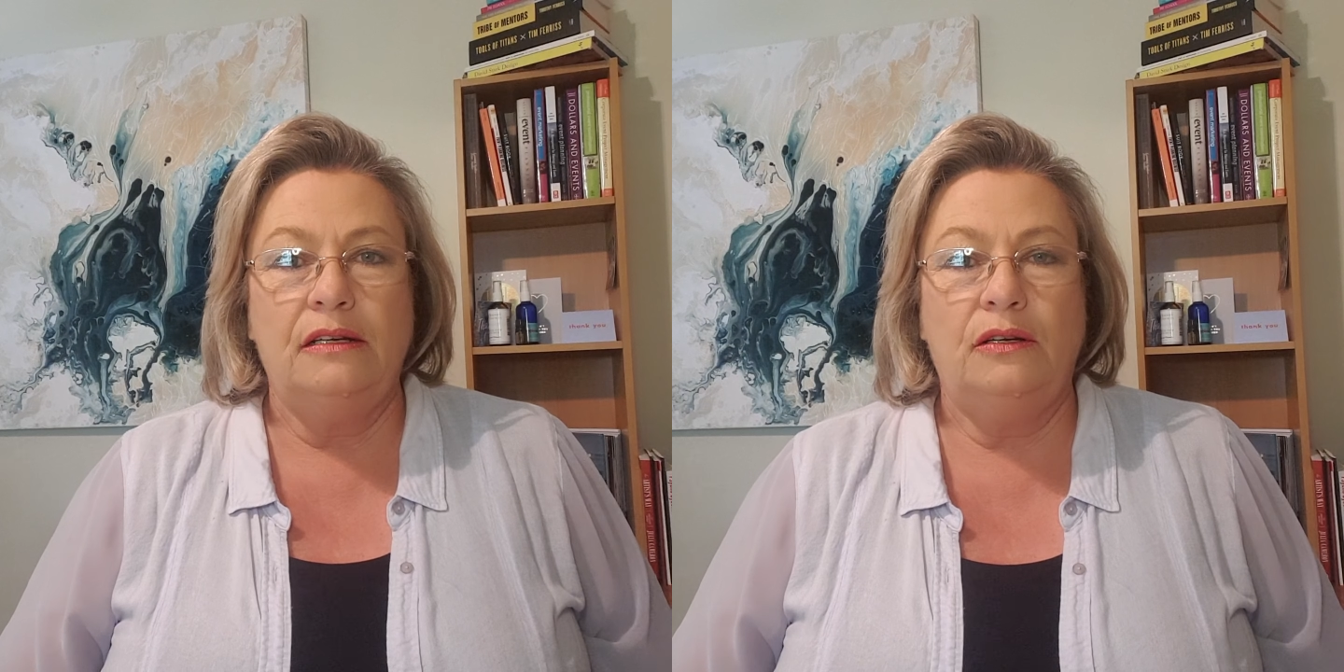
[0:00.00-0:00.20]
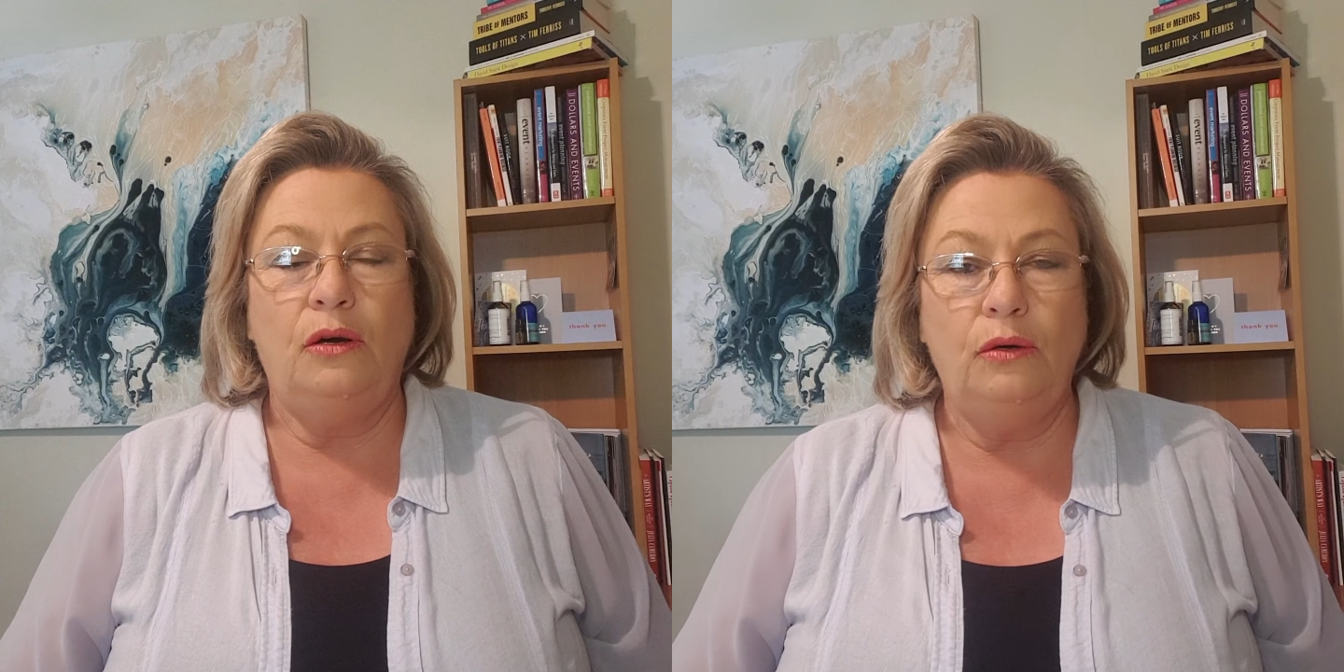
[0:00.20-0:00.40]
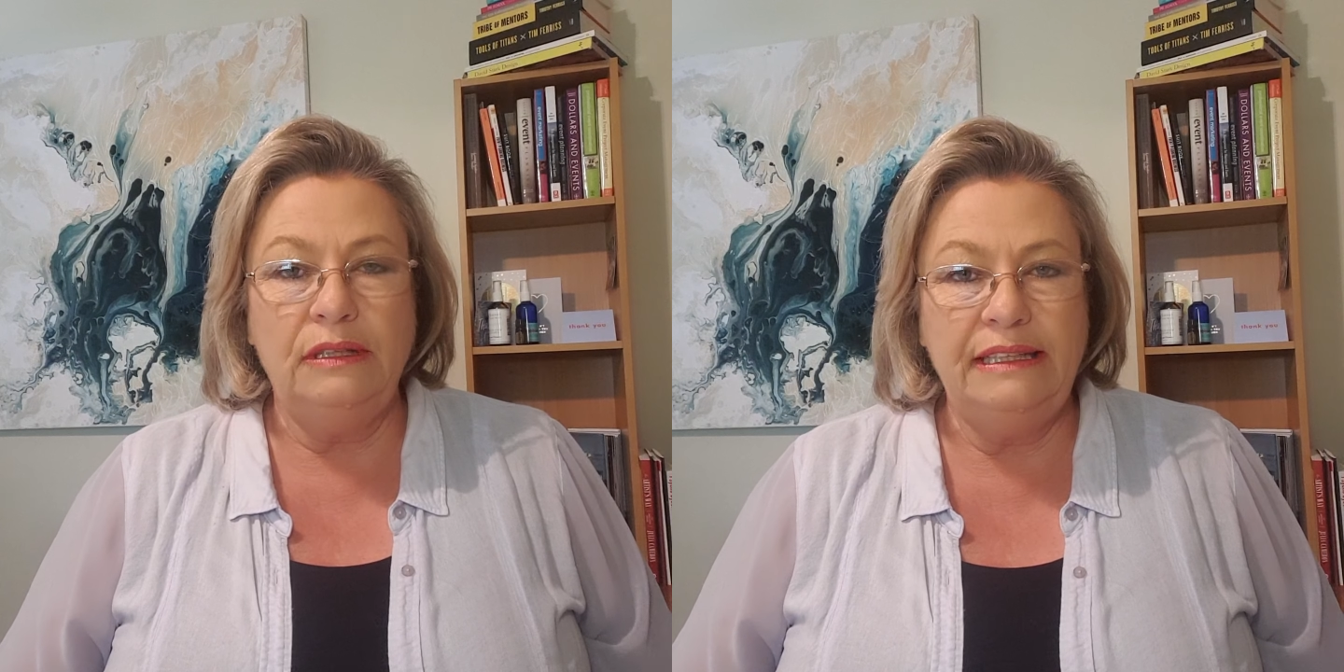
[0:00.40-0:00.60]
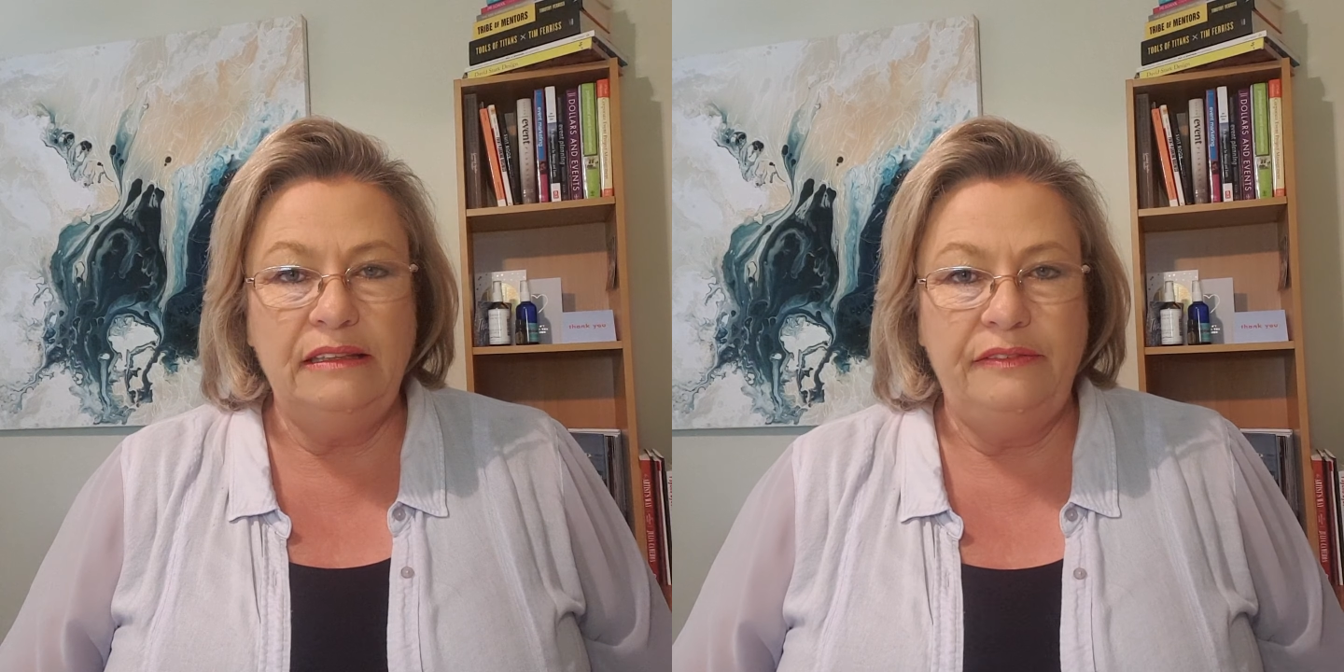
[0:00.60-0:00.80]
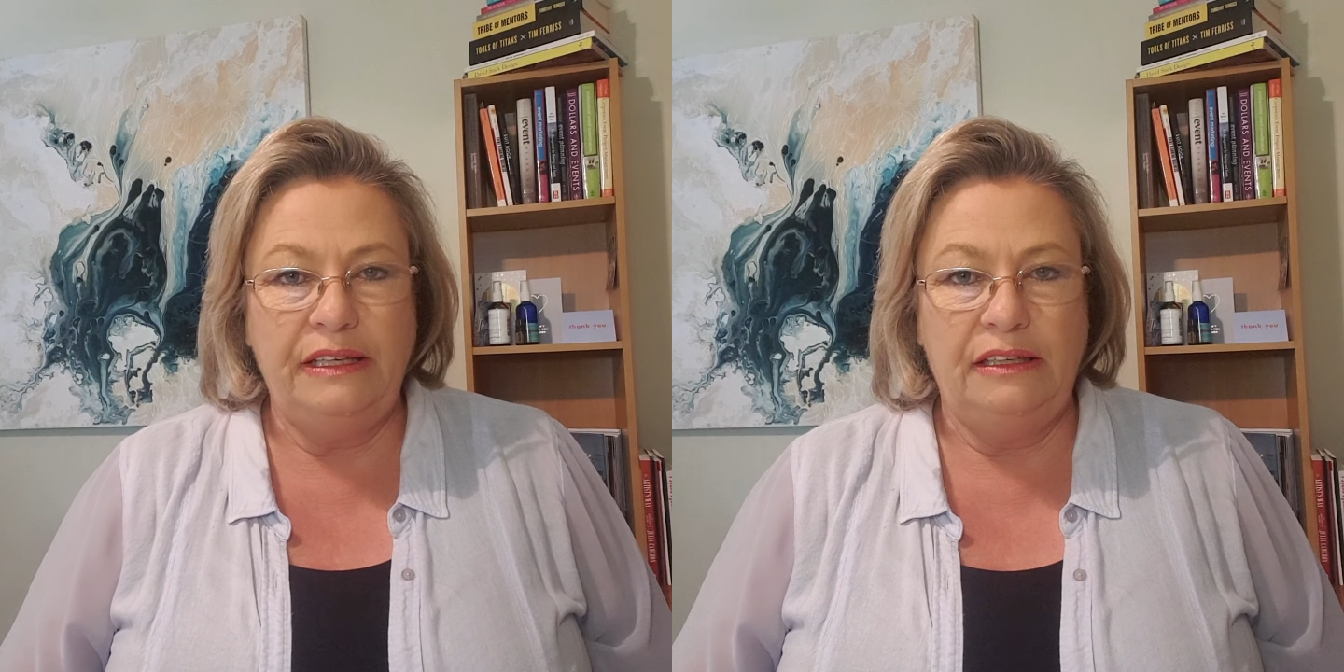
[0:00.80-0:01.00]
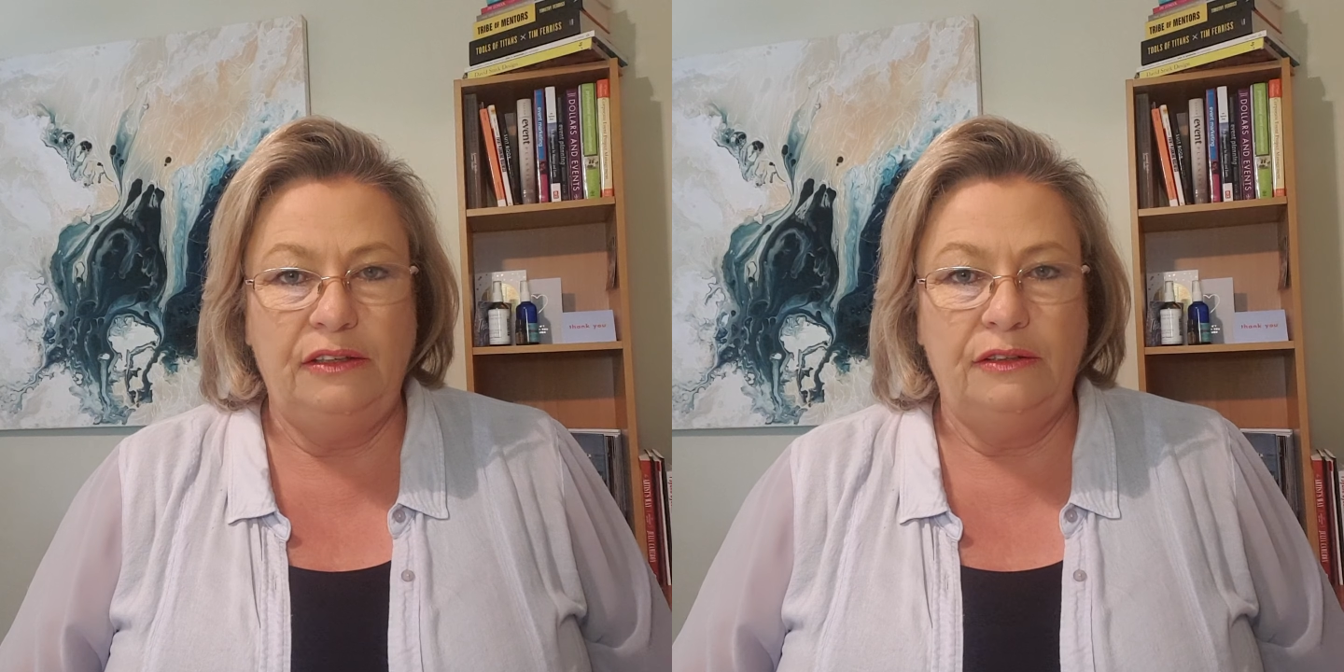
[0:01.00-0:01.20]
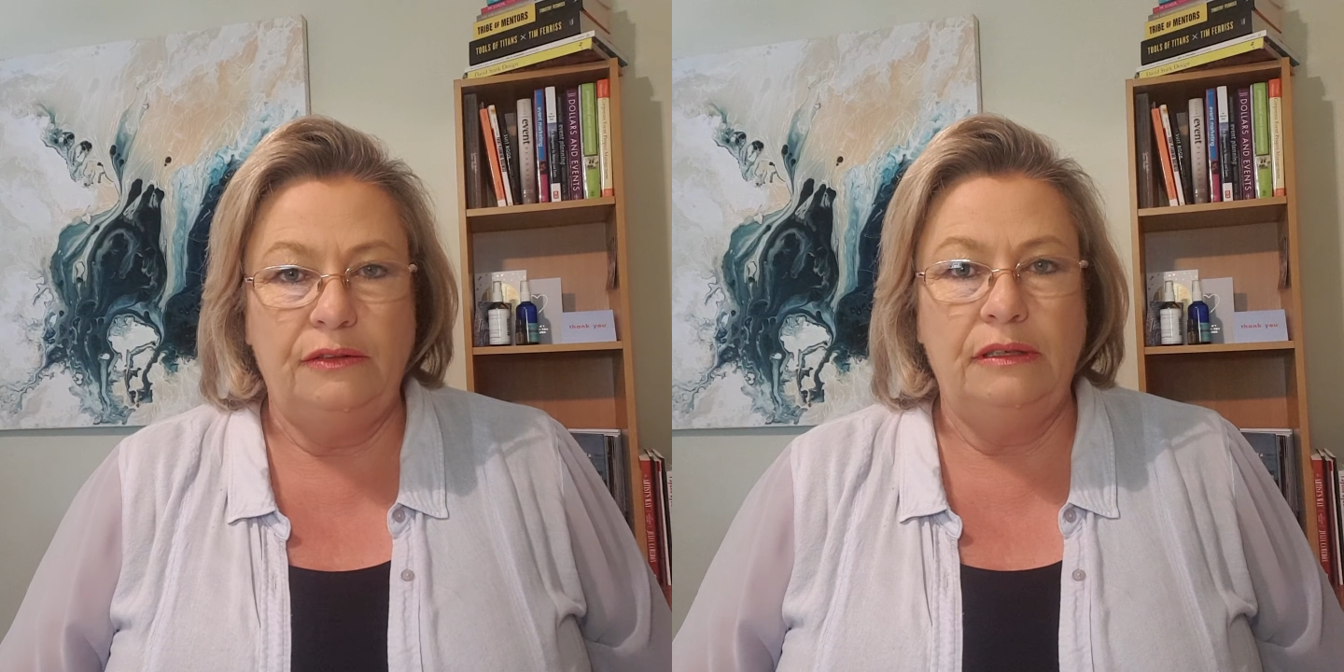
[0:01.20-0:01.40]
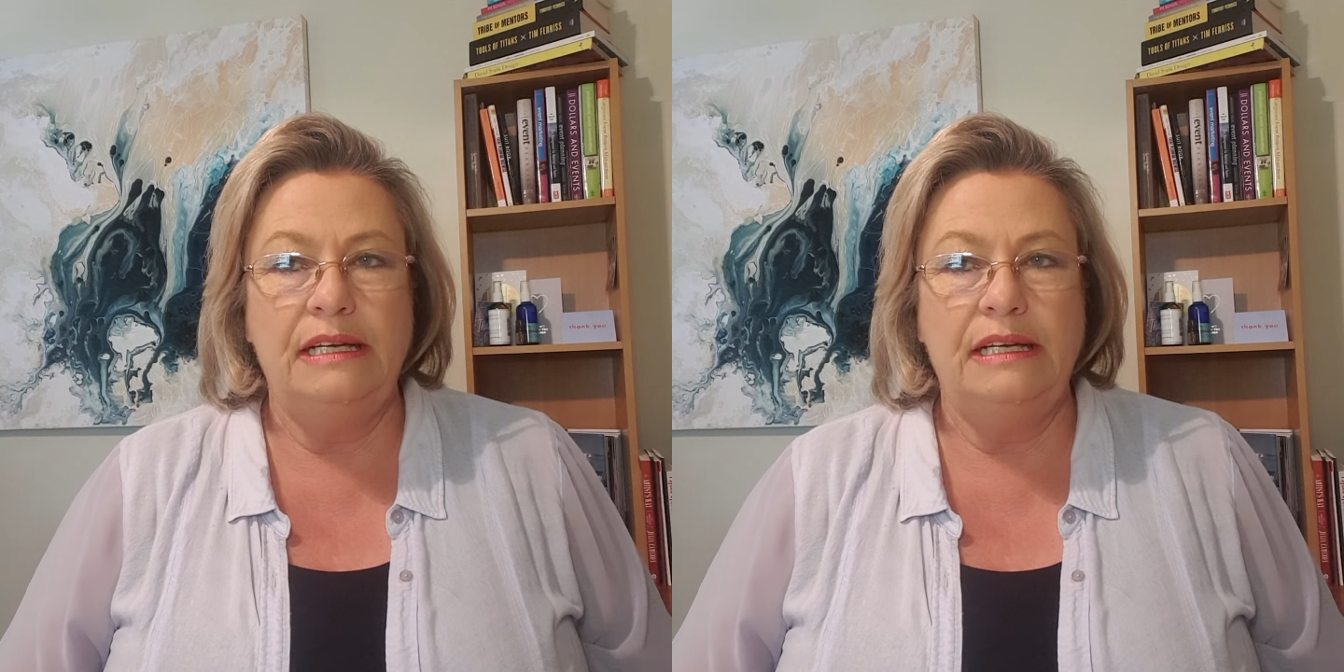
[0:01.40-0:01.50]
calling the venue,